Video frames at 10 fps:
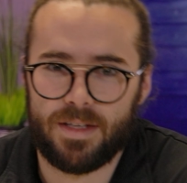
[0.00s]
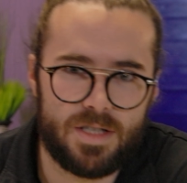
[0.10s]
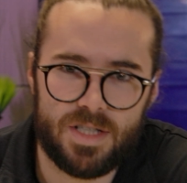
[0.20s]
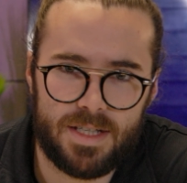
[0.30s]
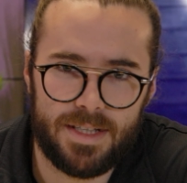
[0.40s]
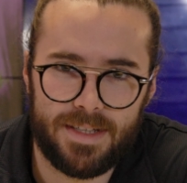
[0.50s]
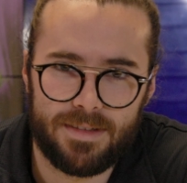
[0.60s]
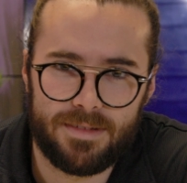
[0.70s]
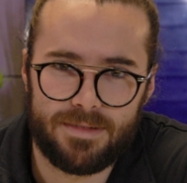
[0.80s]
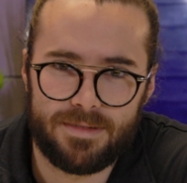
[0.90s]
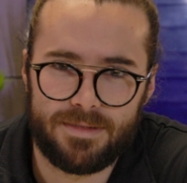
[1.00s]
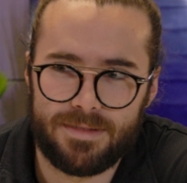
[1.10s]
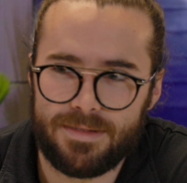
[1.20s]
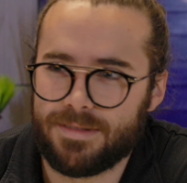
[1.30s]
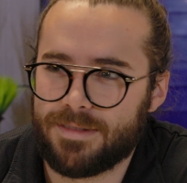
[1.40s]
Just kidding.
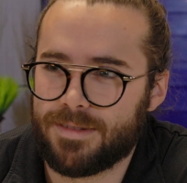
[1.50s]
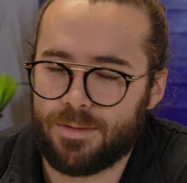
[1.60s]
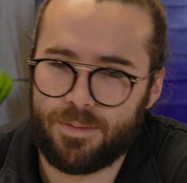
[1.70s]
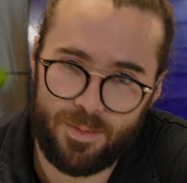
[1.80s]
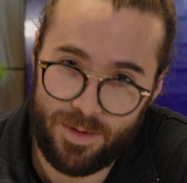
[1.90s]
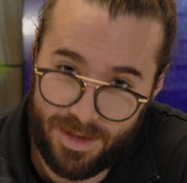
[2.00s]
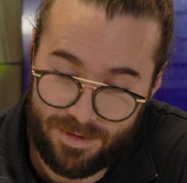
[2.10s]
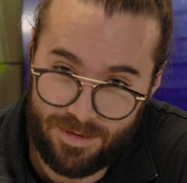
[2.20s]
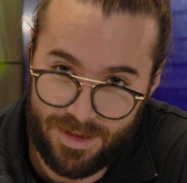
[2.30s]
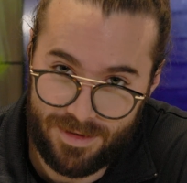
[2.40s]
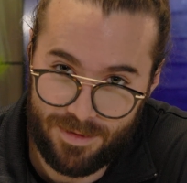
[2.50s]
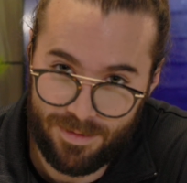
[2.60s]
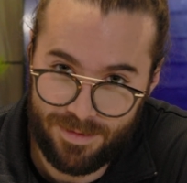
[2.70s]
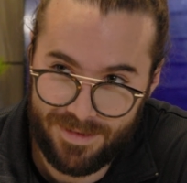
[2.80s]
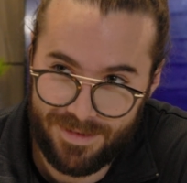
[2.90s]
We would not do that to you.
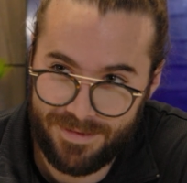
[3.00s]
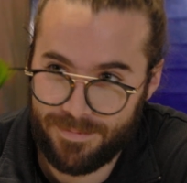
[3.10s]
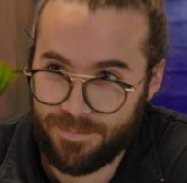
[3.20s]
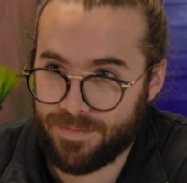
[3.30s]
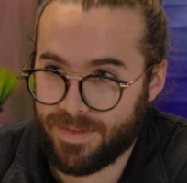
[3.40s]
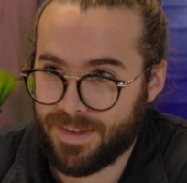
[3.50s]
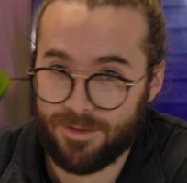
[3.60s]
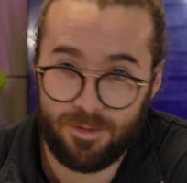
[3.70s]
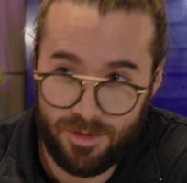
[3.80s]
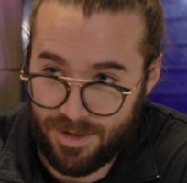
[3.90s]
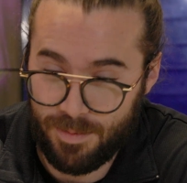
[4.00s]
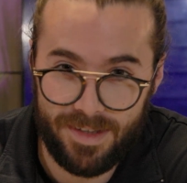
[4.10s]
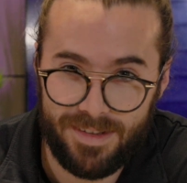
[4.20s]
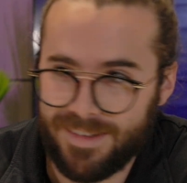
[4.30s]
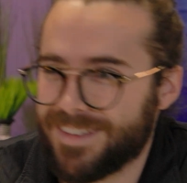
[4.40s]
And Chris
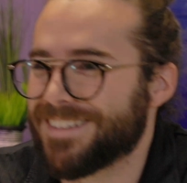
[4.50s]
might.